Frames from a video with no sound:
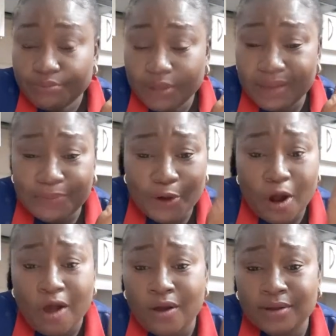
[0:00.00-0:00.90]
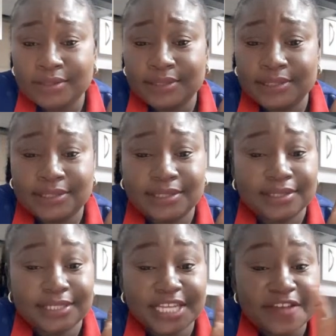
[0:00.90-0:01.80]
prawns,
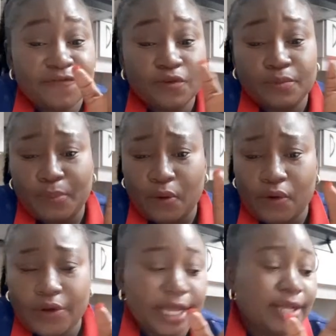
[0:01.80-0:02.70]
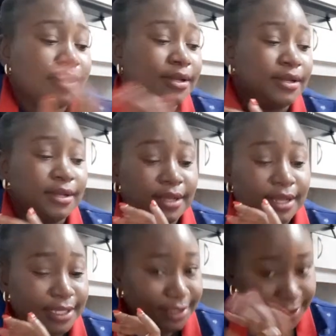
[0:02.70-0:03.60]
seafood boil.
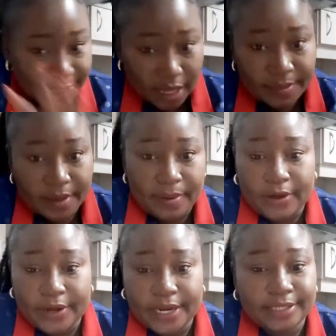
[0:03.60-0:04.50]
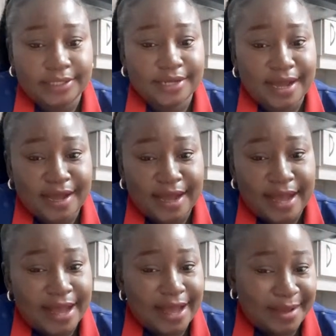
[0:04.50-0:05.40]
Tell me about it.
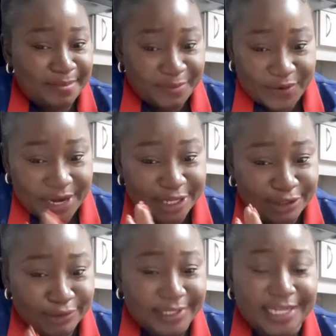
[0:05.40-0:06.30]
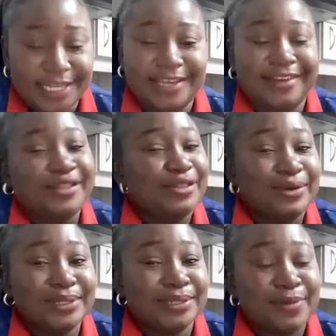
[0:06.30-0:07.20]
I'm ready to dig in.
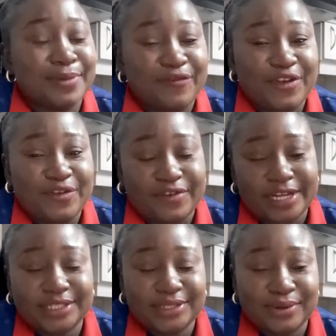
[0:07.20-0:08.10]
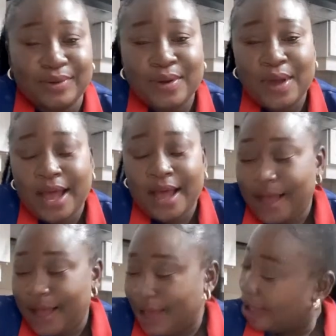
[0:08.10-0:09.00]
Those are my favorites. So
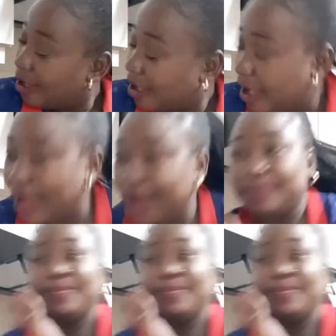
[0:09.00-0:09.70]
I'm